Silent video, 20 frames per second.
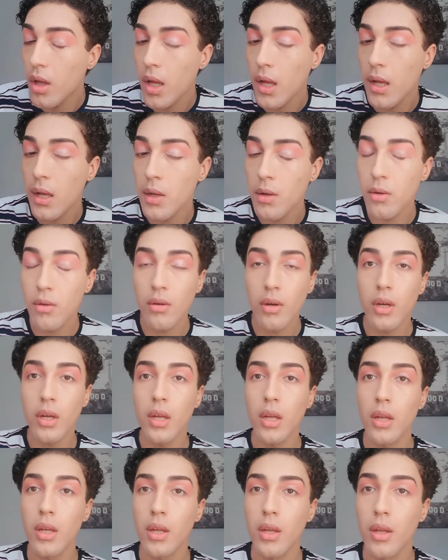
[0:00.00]
Oh,
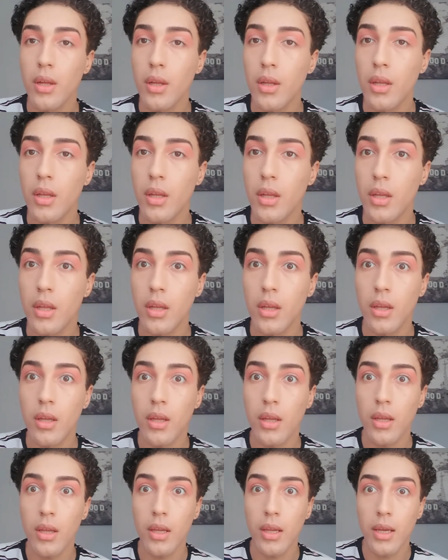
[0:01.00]

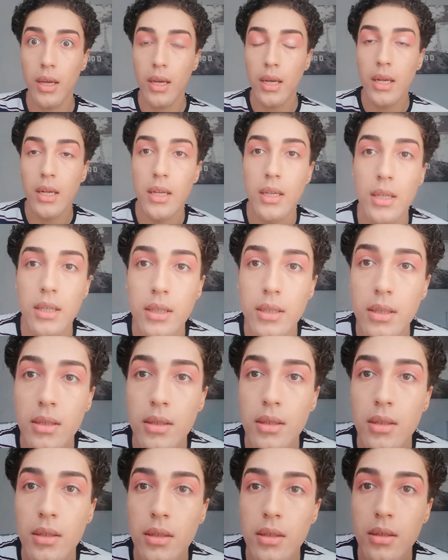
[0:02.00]

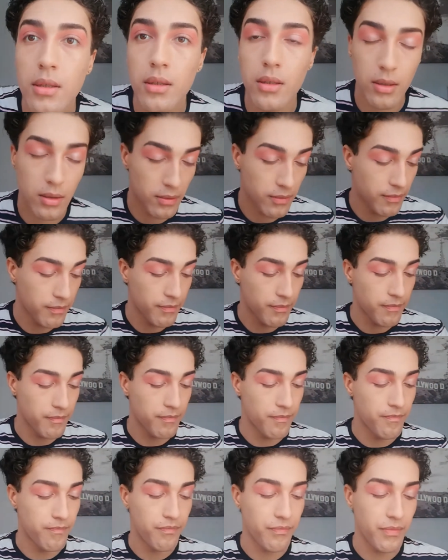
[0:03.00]
yes.
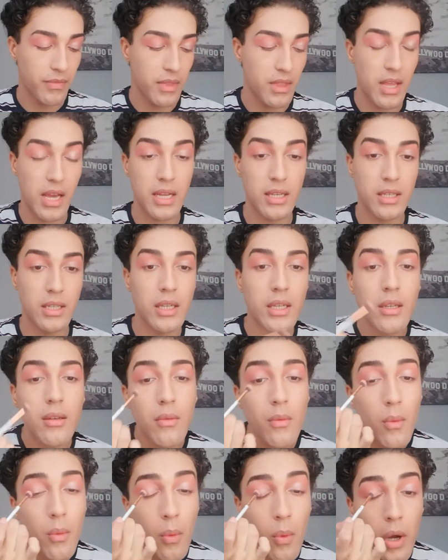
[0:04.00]
That did
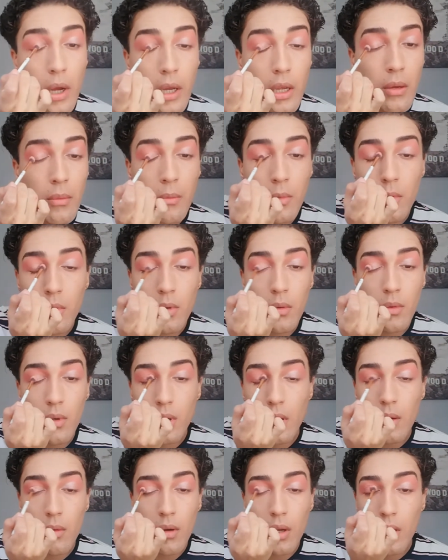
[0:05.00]
way more than what
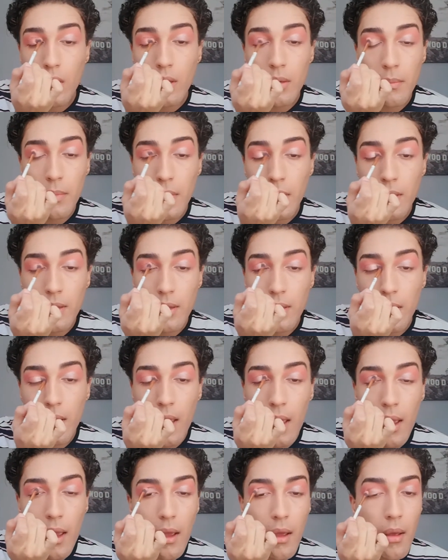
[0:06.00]
I wanted, but
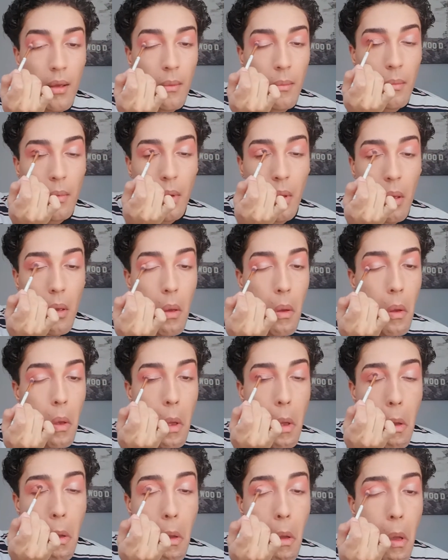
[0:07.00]
damn.
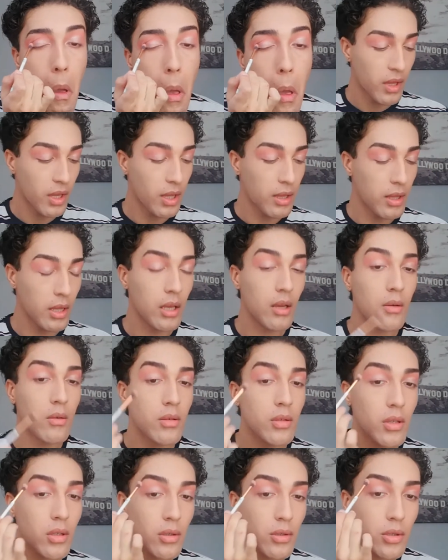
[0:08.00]
I think
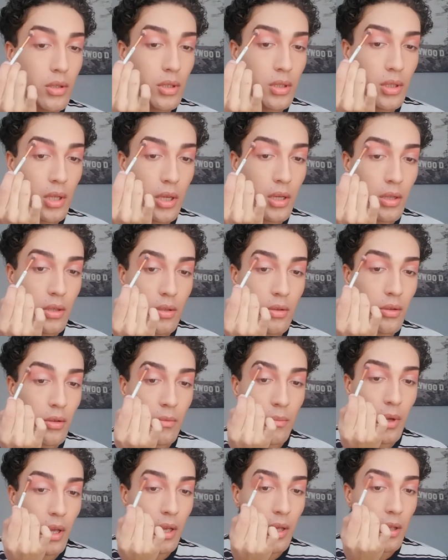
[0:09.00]
also I should take it to
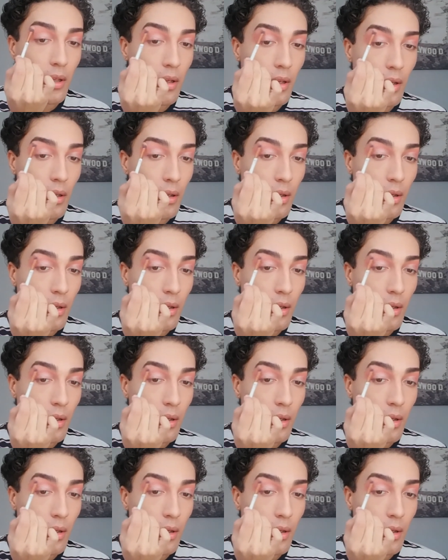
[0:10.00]
my